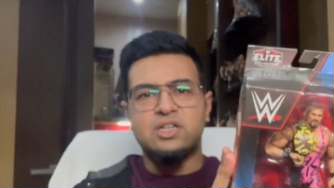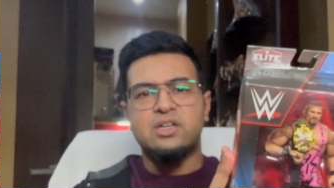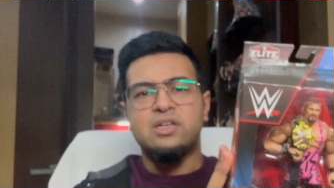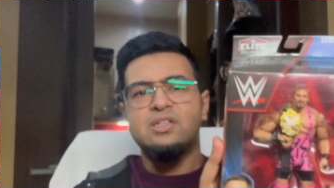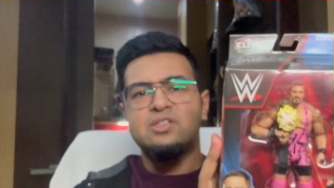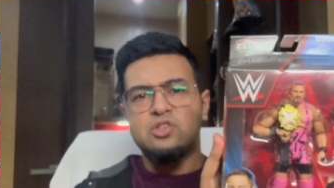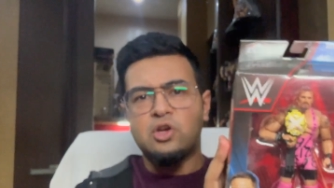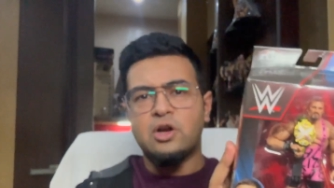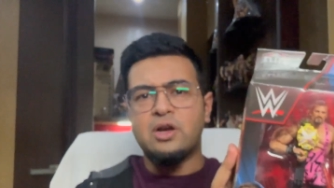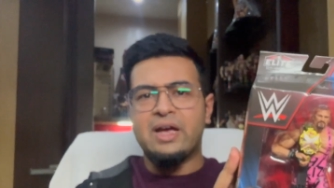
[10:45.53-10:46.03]

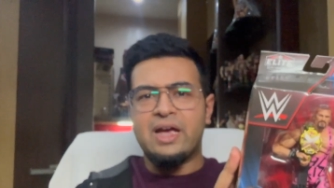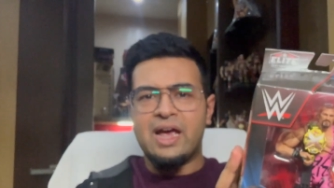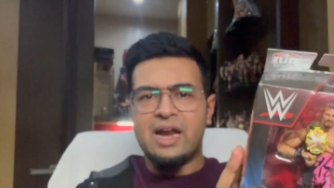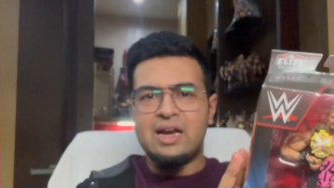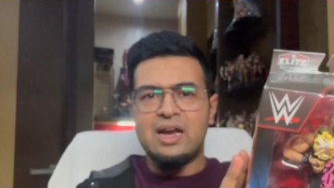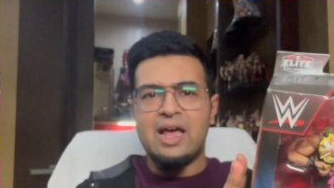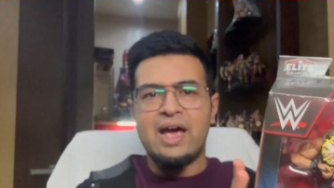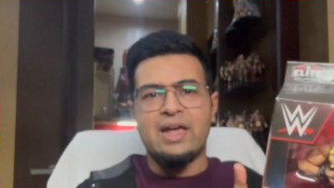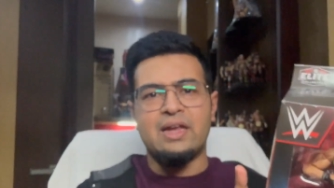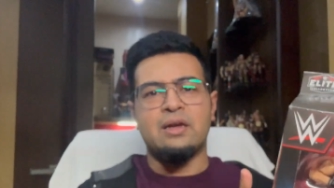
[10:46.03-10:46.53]
He's going to
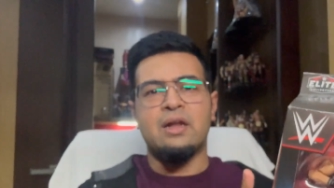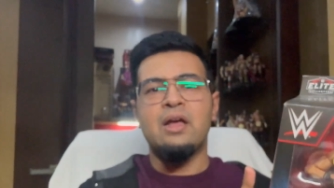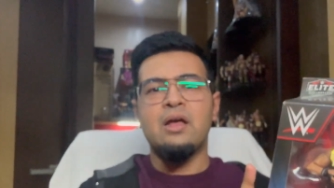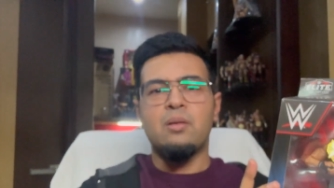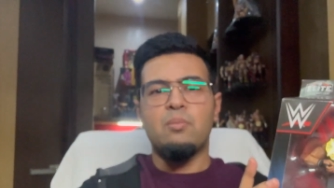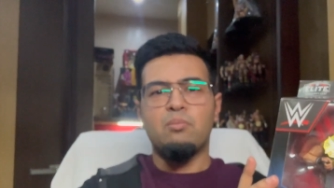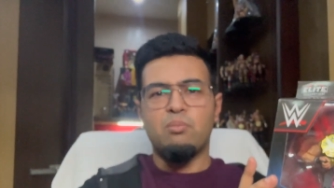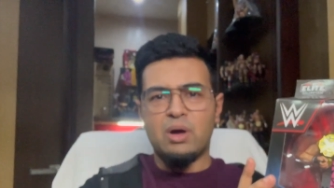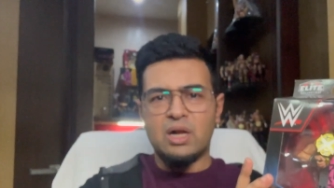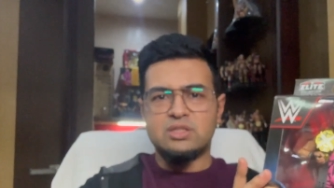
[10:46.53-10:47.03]
headline
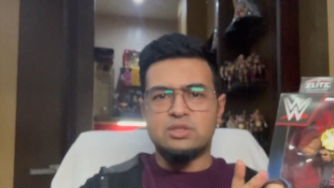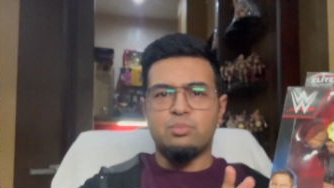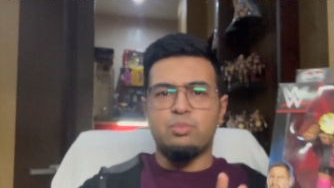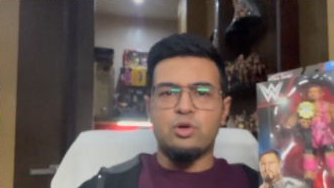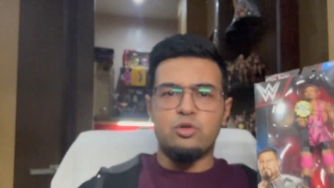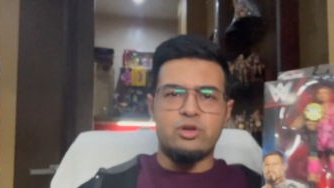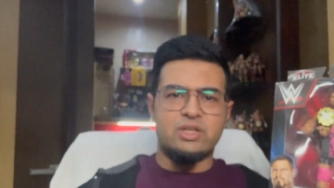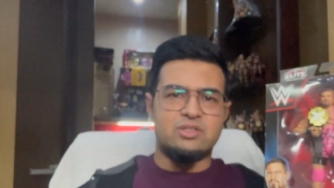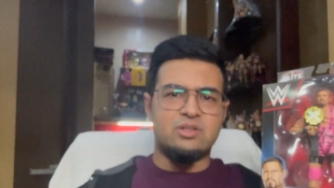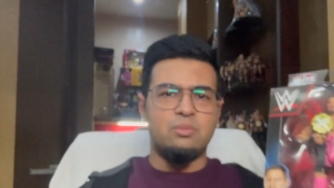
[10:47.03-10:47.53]
multiple
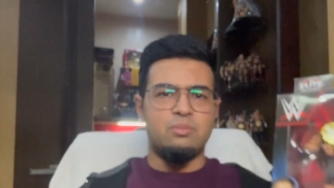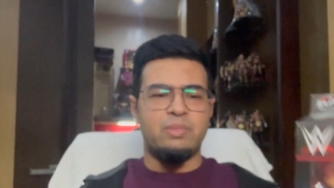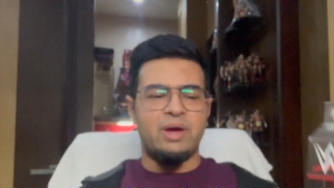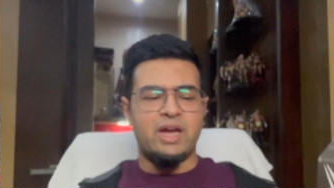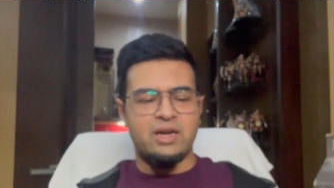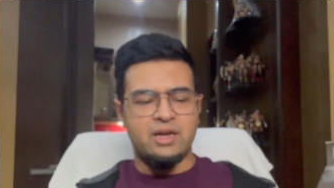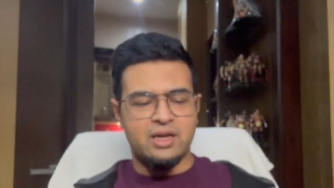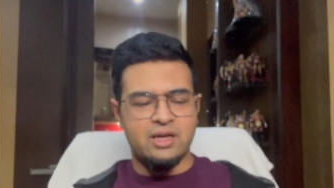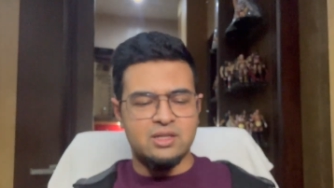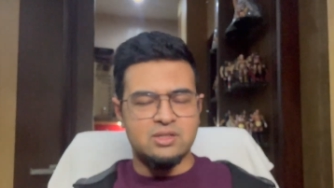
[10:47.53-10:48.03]

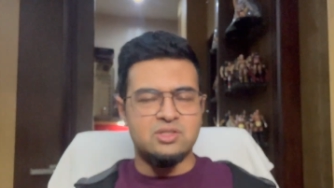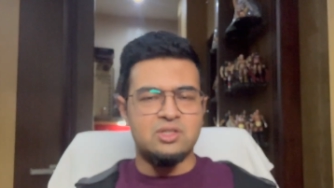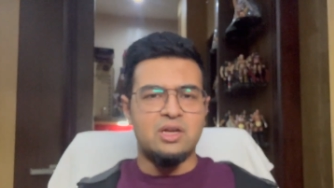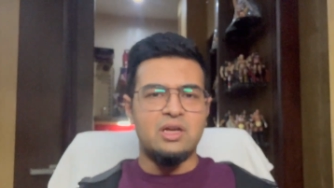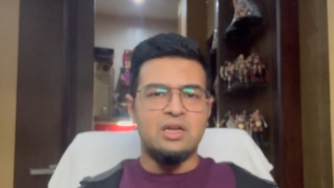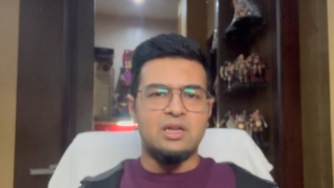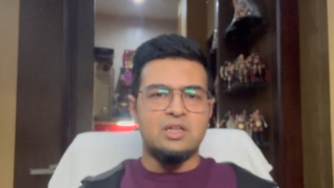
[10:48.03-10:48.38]
WrestleManias.